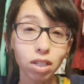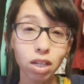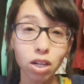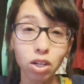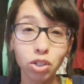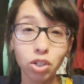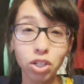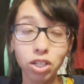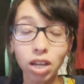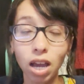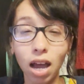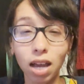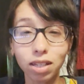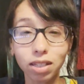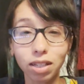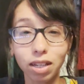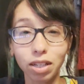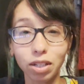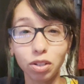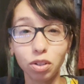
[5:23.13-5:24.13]
she's
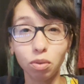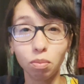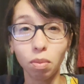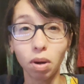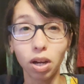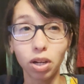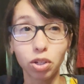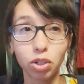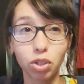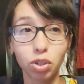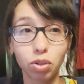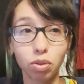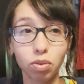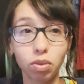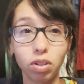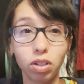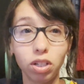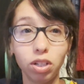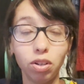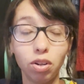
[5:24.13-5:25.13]
asking too much,
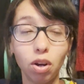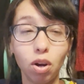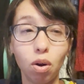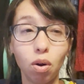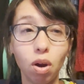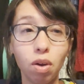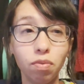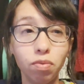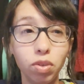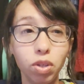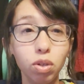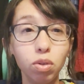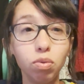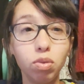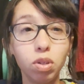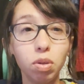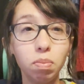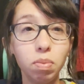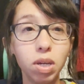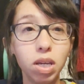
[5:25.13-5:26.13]
you know, of you
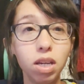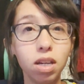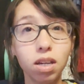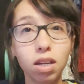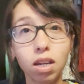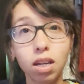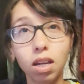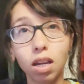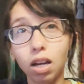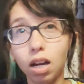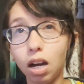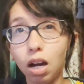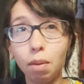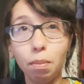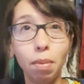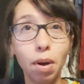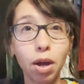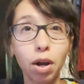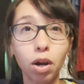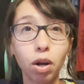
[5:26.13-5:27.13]
to be a
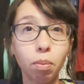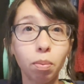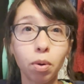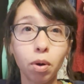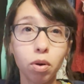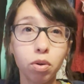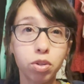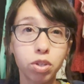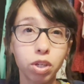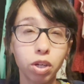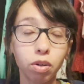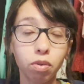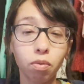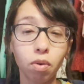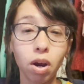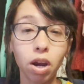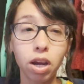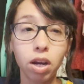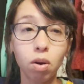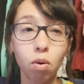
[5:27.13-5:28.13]
better person,
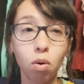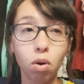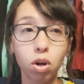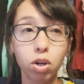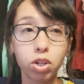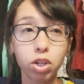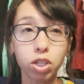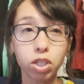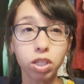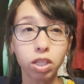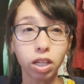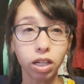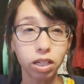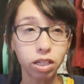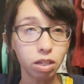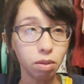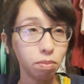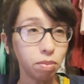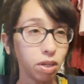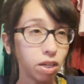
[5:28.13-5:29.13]
right? Or just like
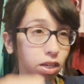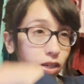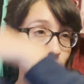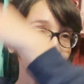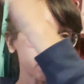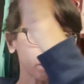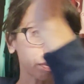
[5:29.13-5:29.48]
to be